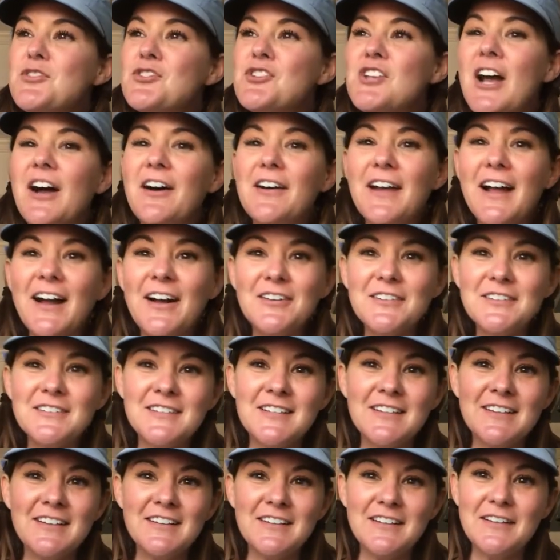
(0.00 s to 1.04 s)
shout out
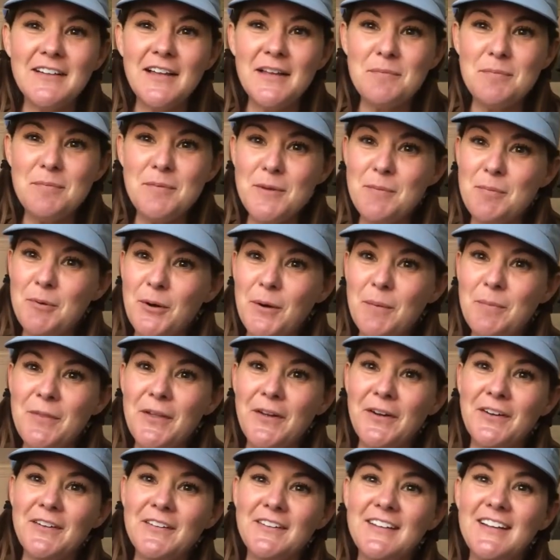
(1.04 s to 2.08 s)
to people up
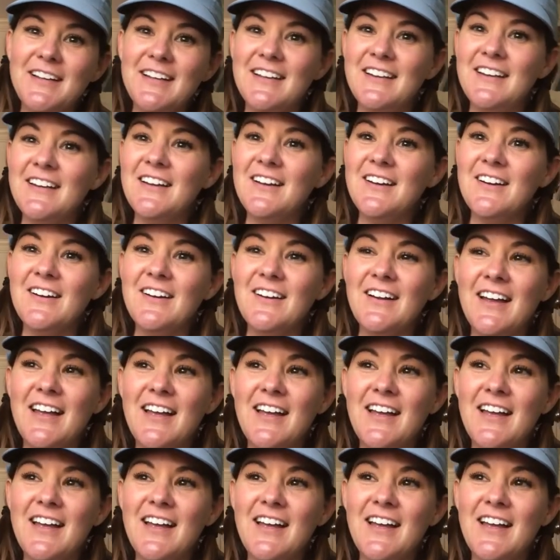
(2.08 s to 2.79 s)
there in Ligonier.